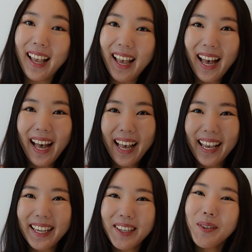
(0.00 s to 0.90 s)

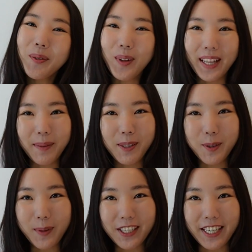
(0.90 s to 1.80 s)
Hi! Welcome
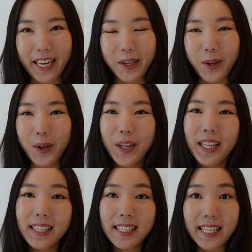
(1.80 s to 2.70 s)
to my channel.
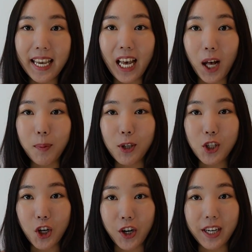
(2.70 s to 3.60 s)
Today I'll be
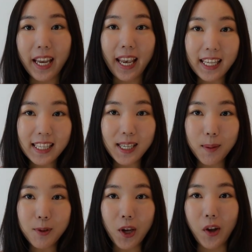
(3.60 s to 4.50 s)
sharing 8
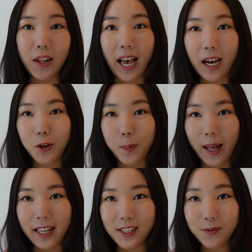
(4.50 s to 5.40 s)
tips on how to
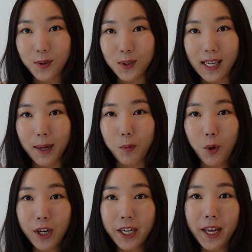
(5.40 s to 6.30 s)
balance full-time
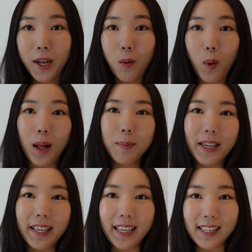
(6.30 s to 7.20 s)
work while
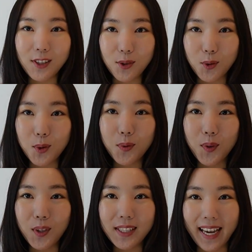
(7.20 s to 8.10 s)
being in school
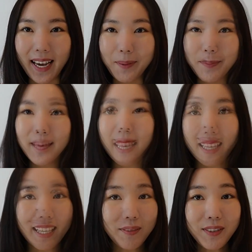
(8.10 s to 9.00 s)
full-time.
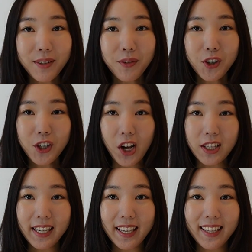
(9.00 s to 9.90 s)
Even if you're
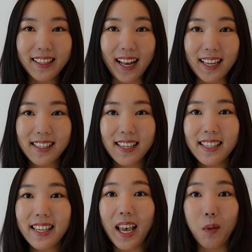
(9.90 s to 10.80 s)
not taking
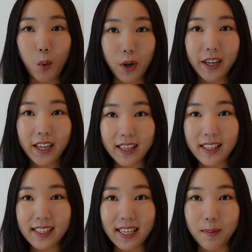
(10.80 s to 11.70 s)
classes and working at
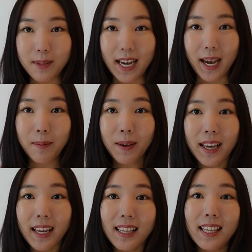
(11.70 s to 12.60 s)
the same time,
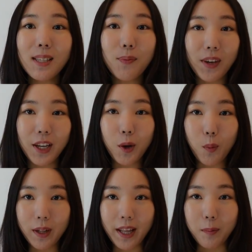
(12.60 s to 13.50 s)
this video
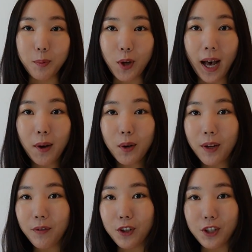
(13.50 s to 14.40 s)
will help you out
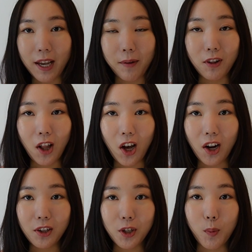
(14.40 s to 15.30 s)
if you just have a lot
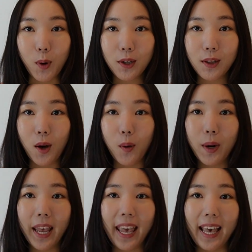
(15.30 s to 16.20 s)
on your
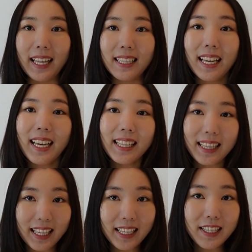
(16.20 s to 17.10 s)
workload and
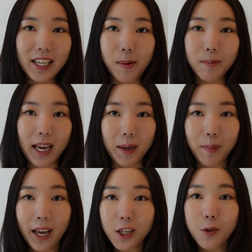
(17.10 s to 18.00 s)
need some time
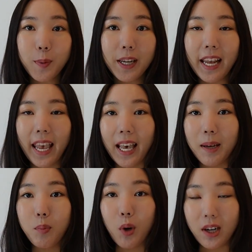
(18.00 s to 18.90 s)
management
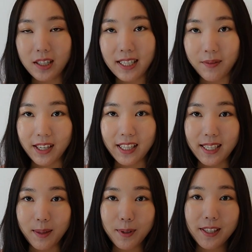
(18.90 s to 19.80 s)
and productivity
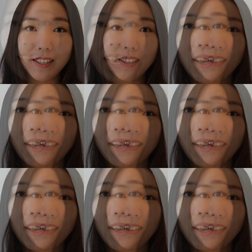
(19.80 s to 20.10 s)
tips.